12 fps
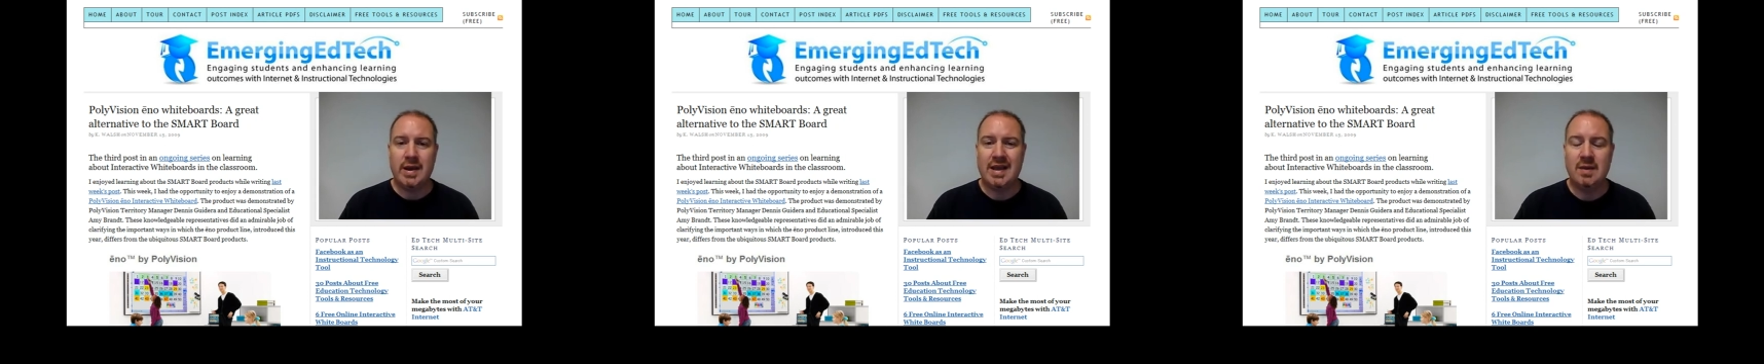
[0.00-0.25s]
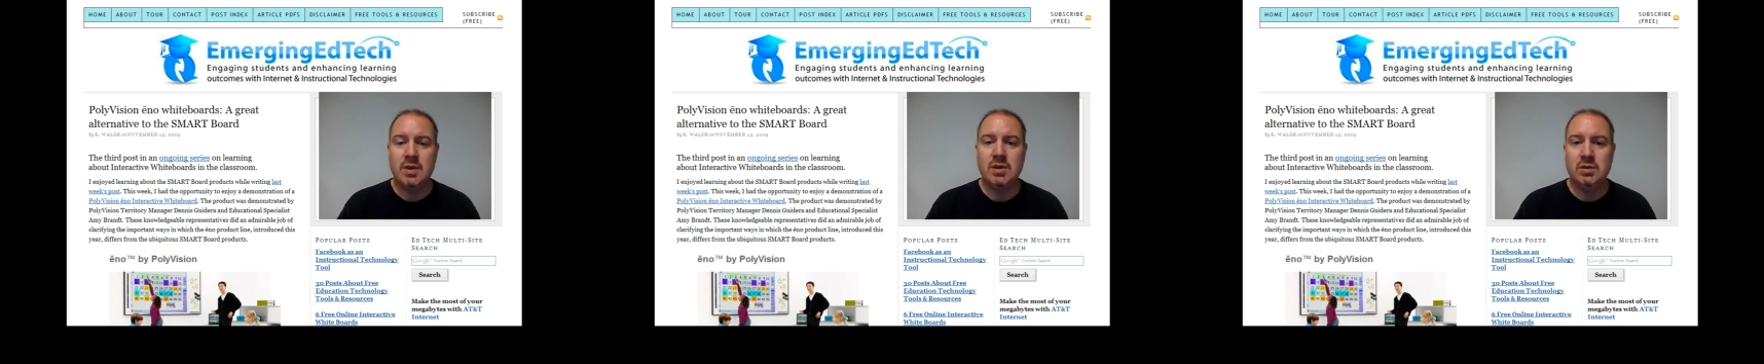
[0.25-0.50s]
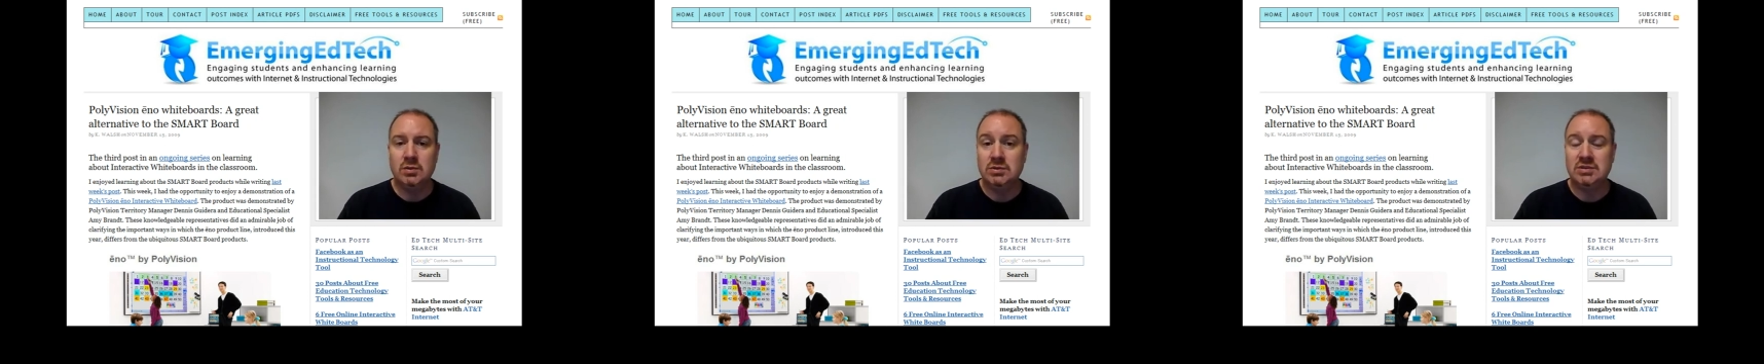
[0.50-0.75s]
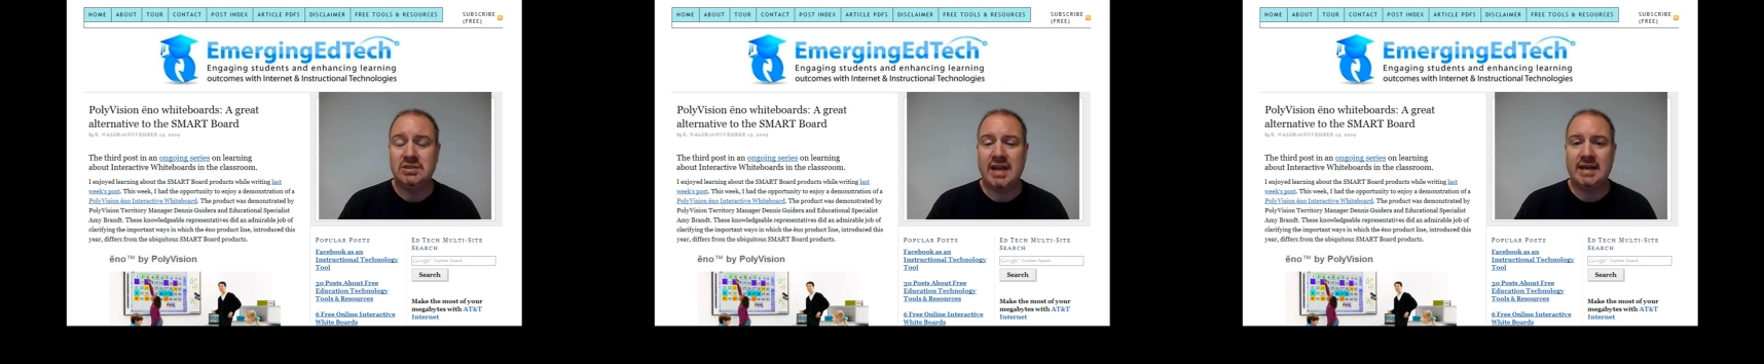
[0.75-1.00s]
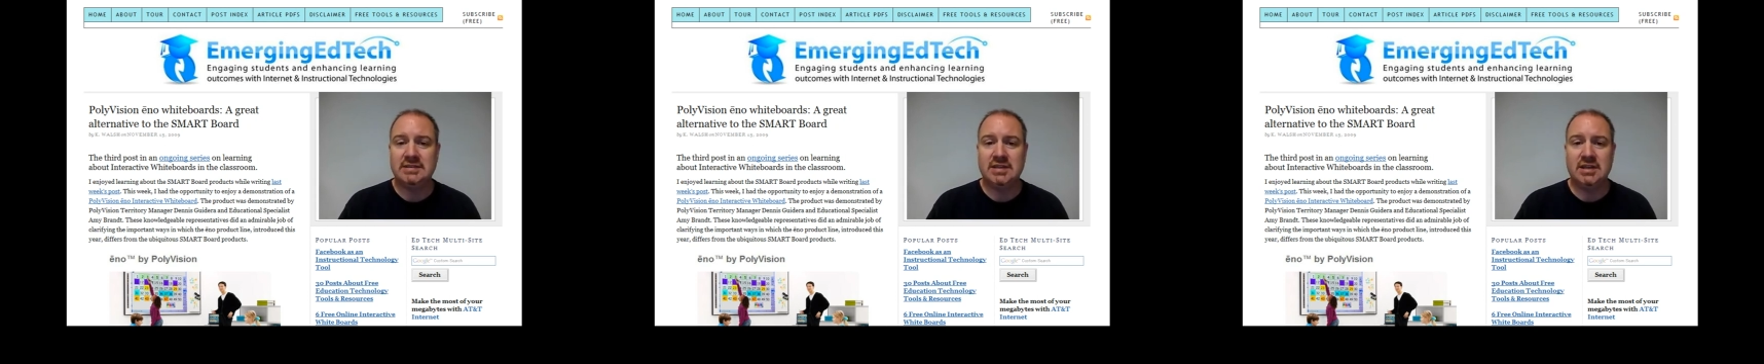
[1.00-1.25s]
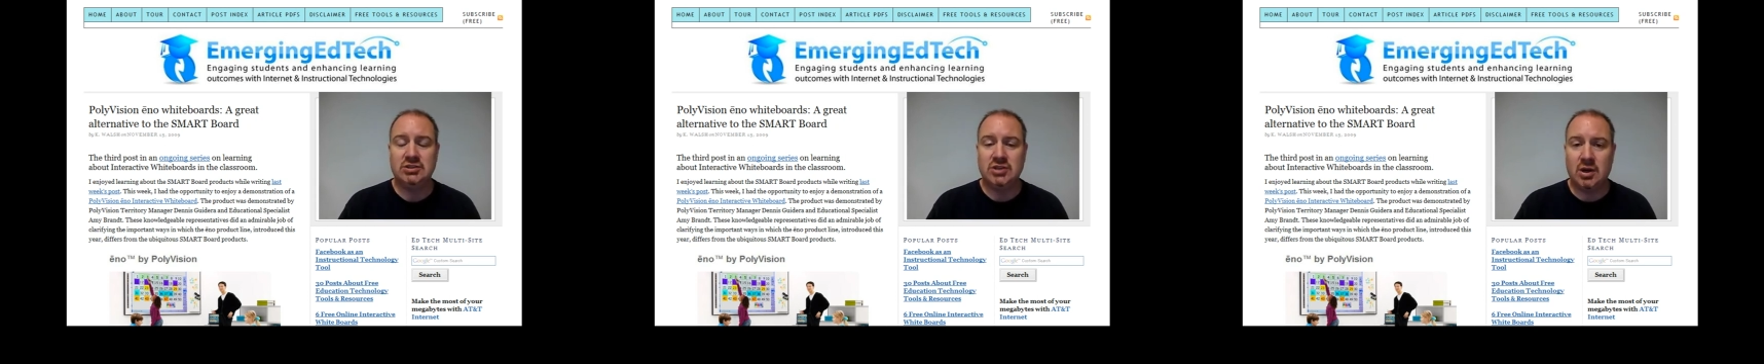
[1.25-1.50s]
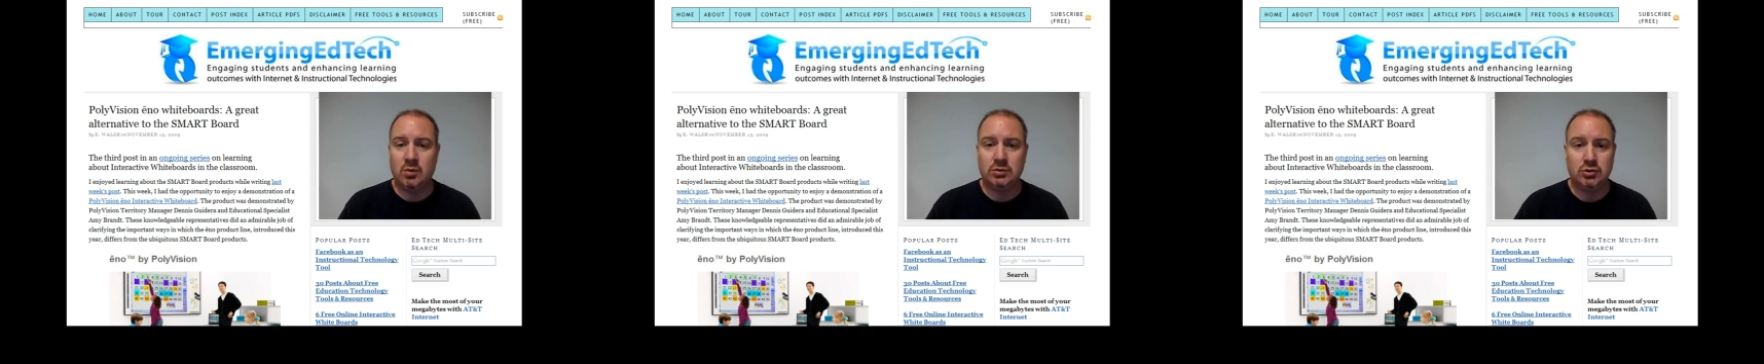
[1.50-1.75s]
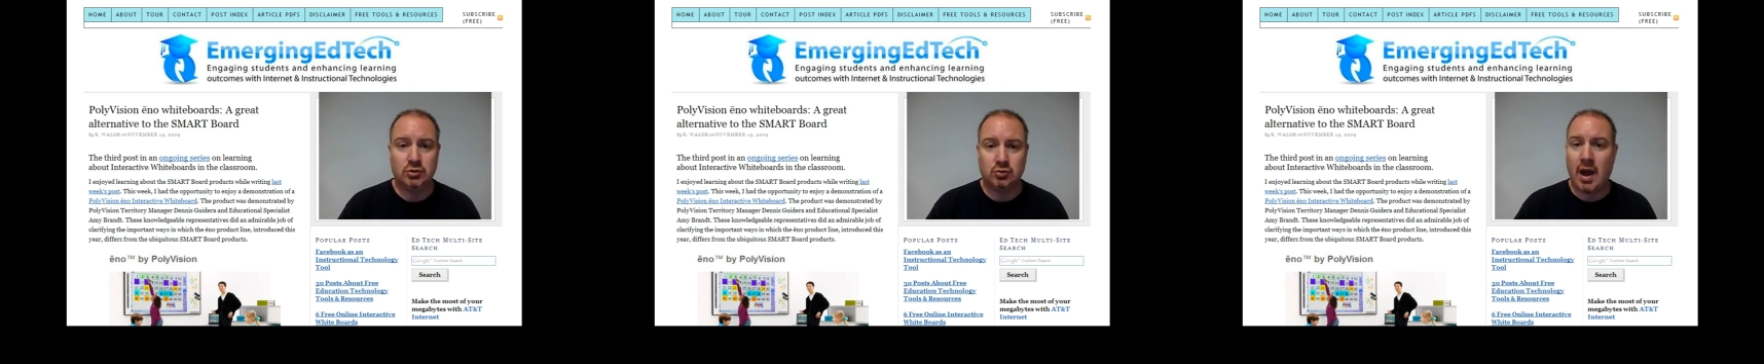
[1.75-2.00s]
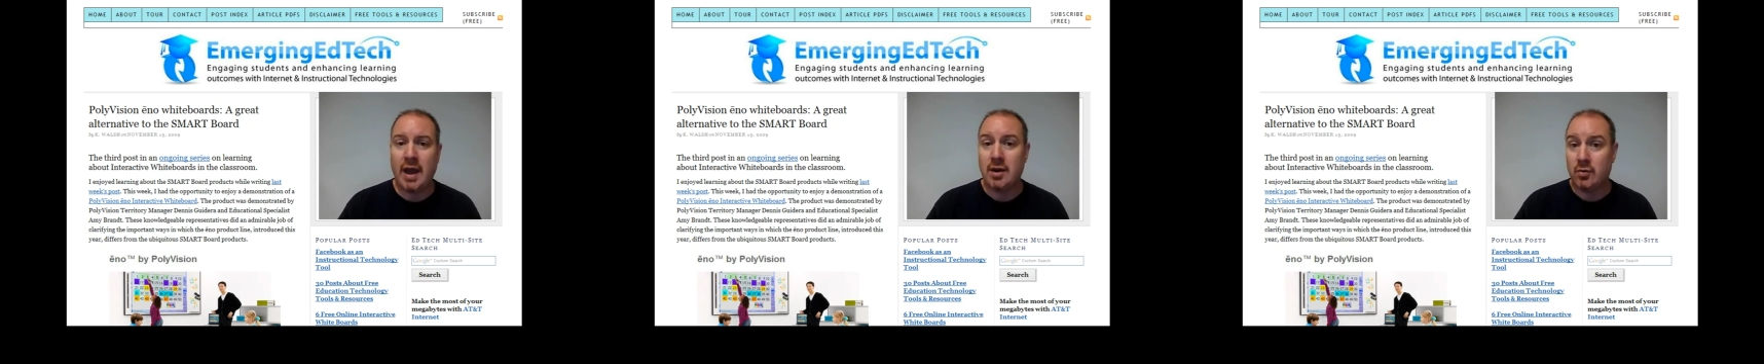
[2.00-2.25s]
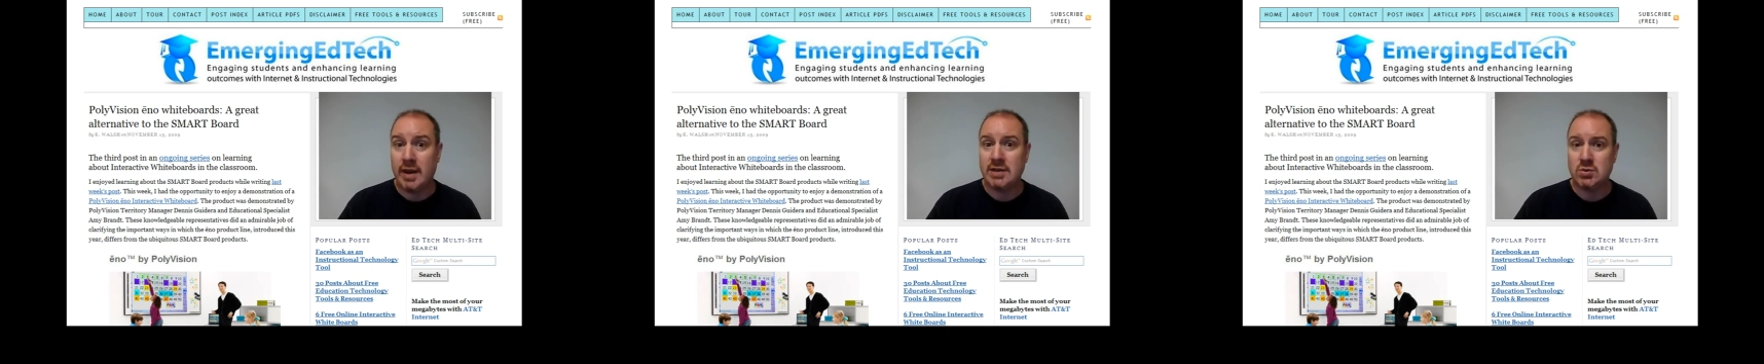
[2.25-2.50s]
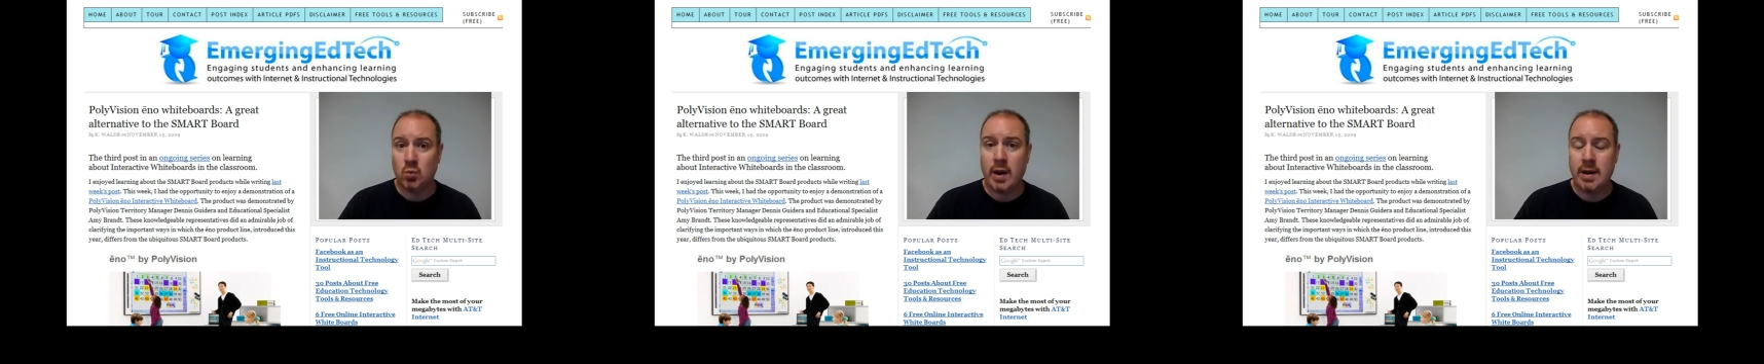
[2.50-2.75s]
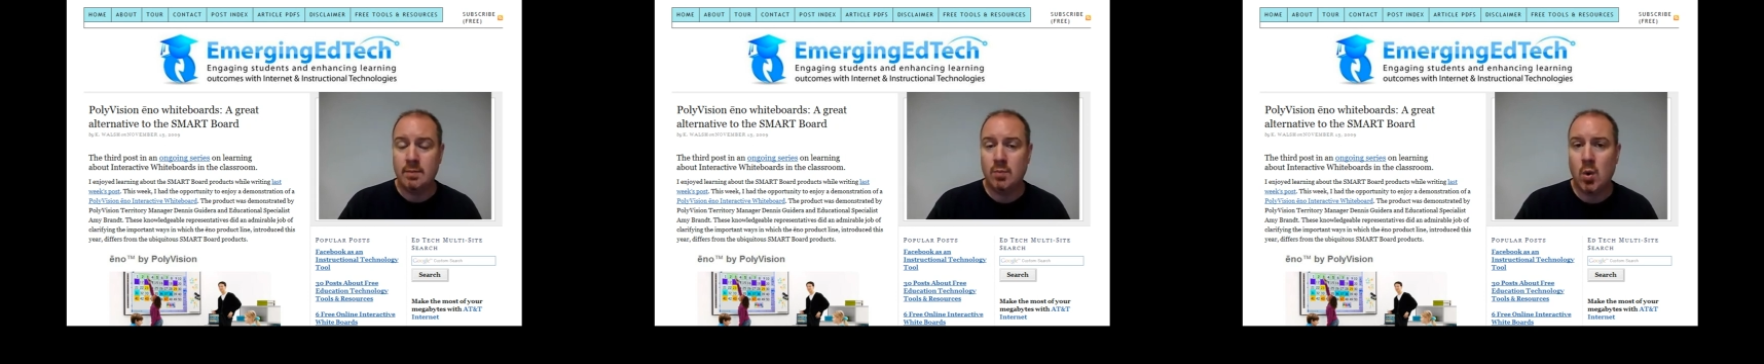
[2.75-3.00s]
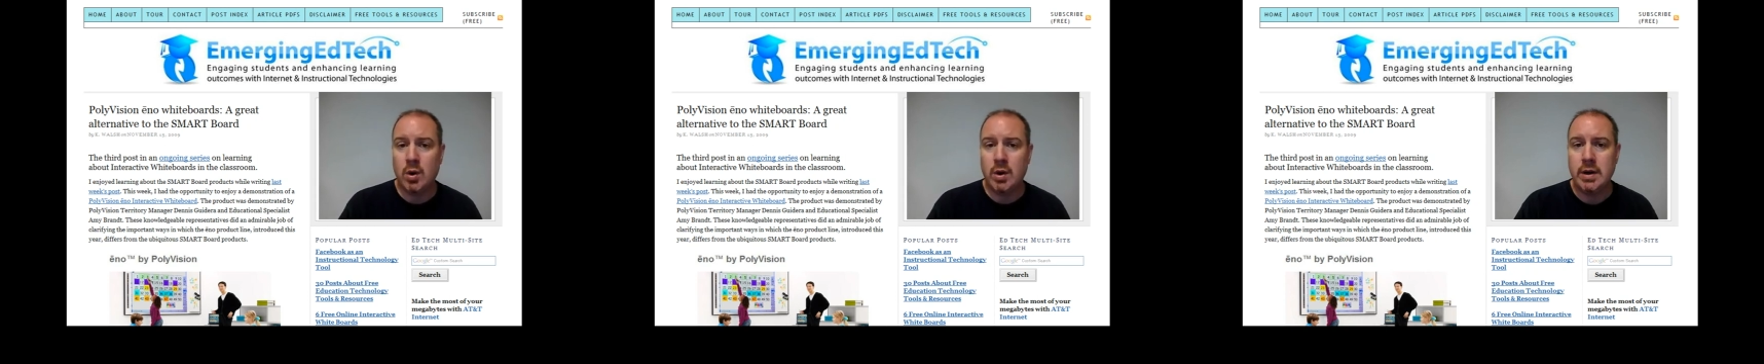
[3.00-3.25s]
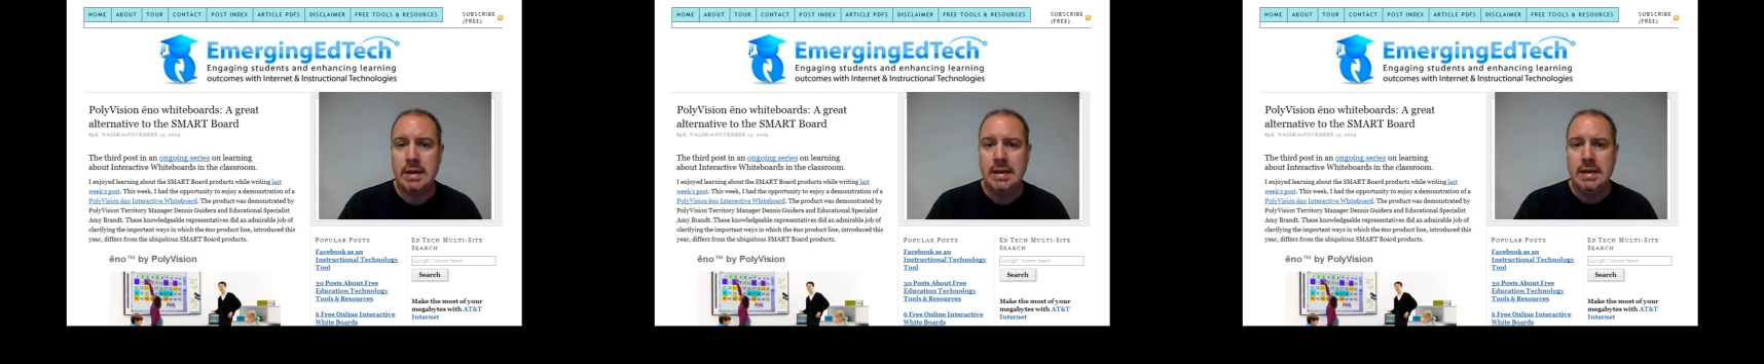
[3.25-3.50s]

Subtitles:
It can be used as a general dry erase whiteboard.